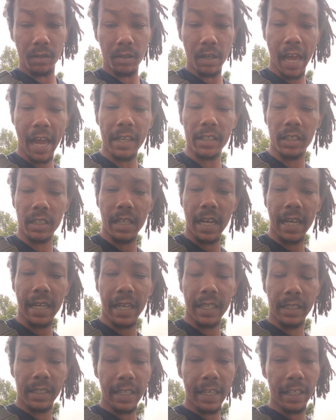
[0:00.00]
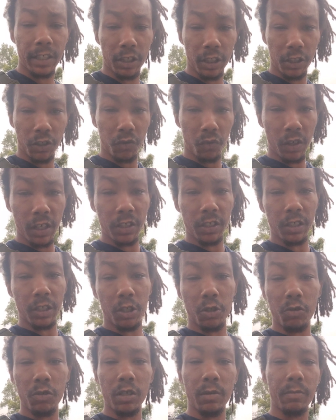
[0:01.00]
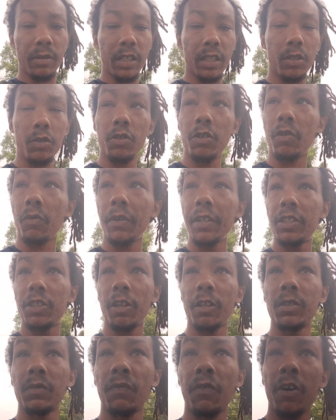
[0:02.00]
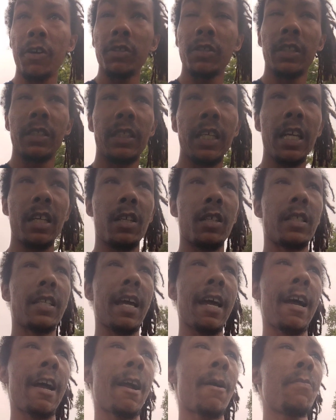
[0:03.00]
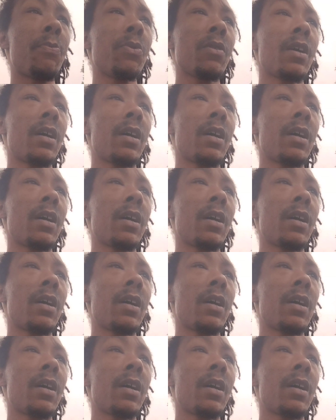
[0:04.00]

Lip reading: not just like I said, just rush into it, but do your research first and take your time.